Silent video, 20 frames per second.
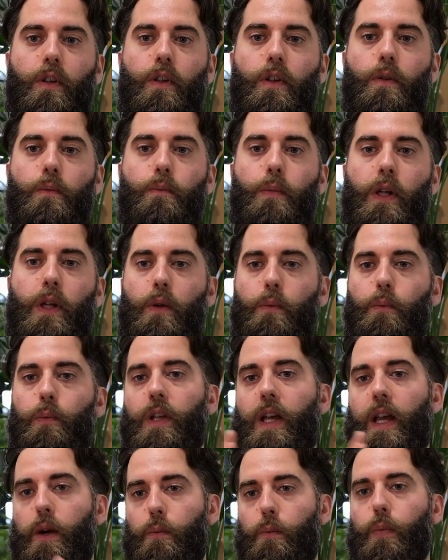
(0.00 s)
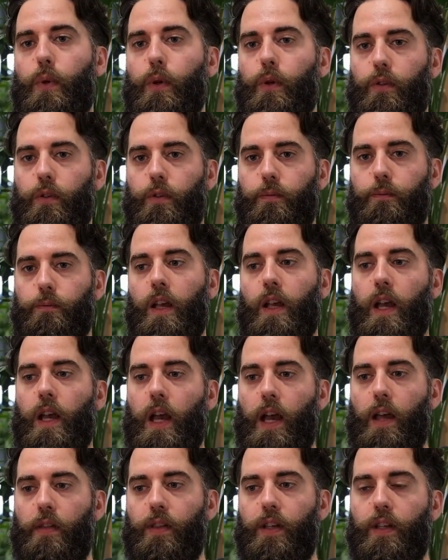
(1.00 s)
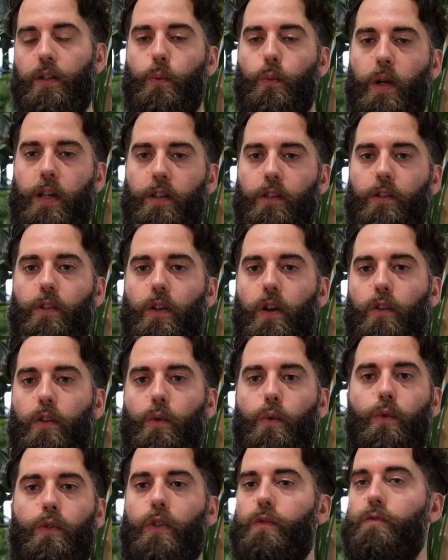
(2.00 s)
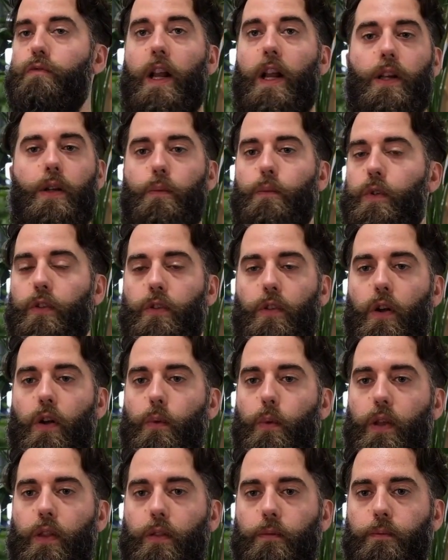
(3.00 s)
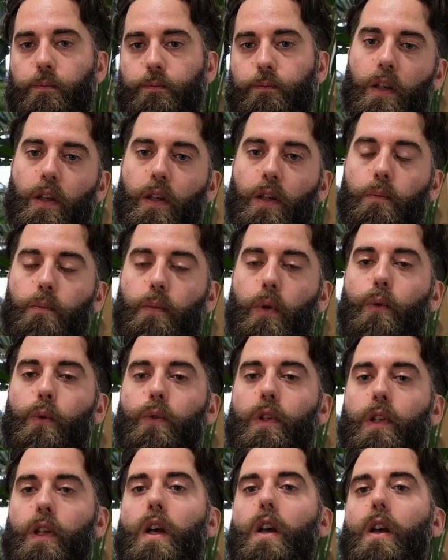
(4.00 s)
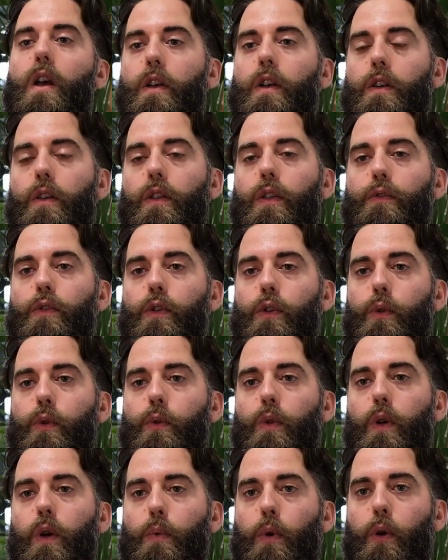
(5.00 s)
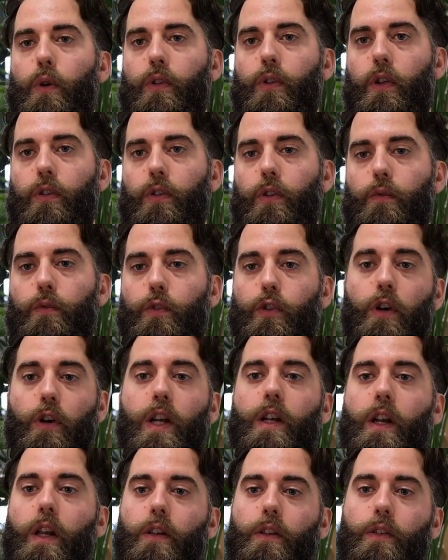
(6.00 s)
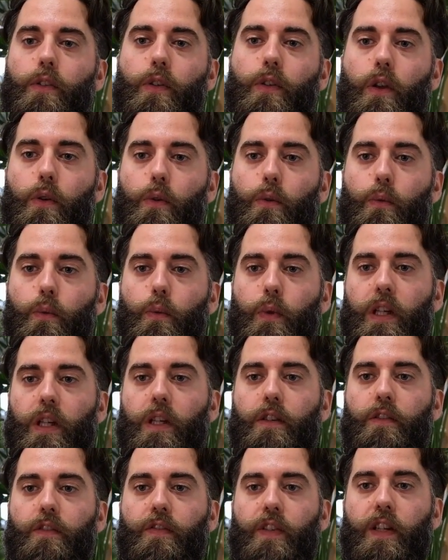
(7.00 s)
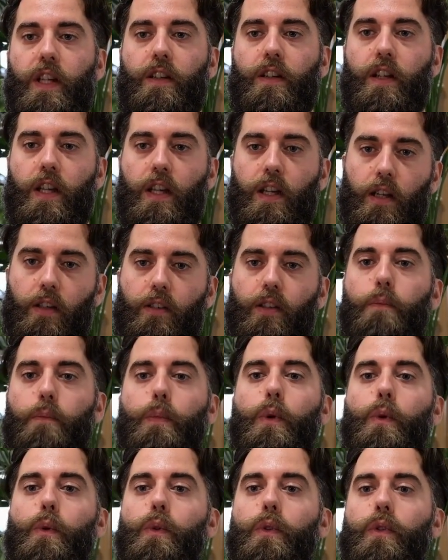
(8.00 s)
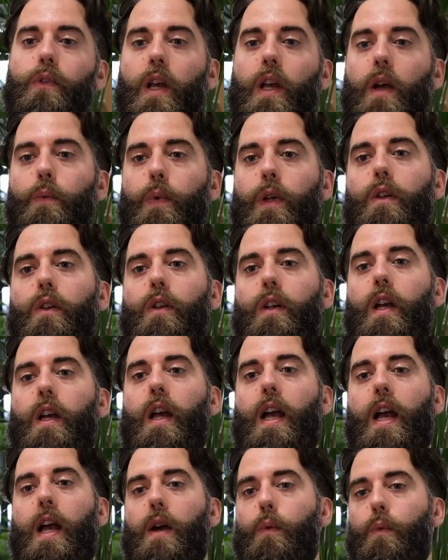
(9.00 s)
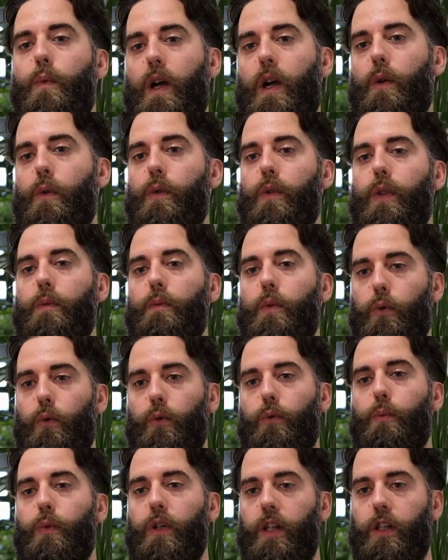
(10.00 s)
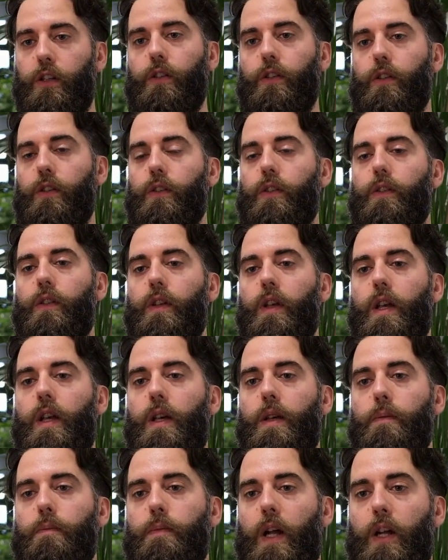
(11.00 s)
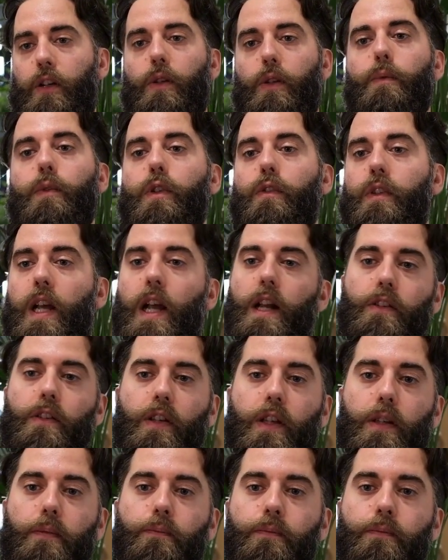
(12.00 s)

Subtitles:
becomes output. And these weights are all just random to start with. Models learn through a process of training. So we feed in examples and we look at how well the model's predictions match up to reality.